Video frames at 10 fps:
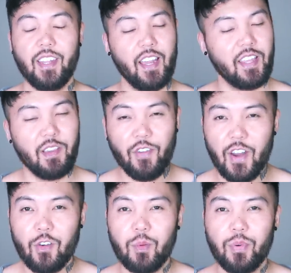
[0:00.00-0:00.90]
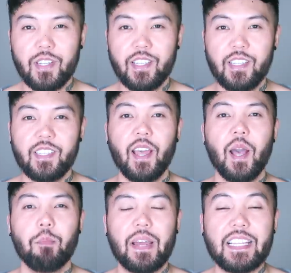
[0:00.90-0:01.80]
Not in the federal prisons,
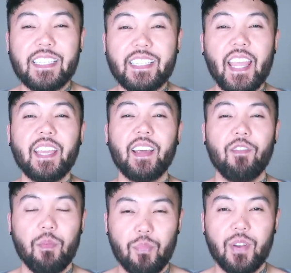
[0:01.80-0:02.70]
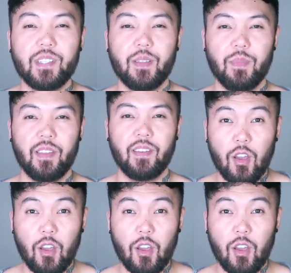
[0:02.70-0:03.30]
but a state of imprisonment,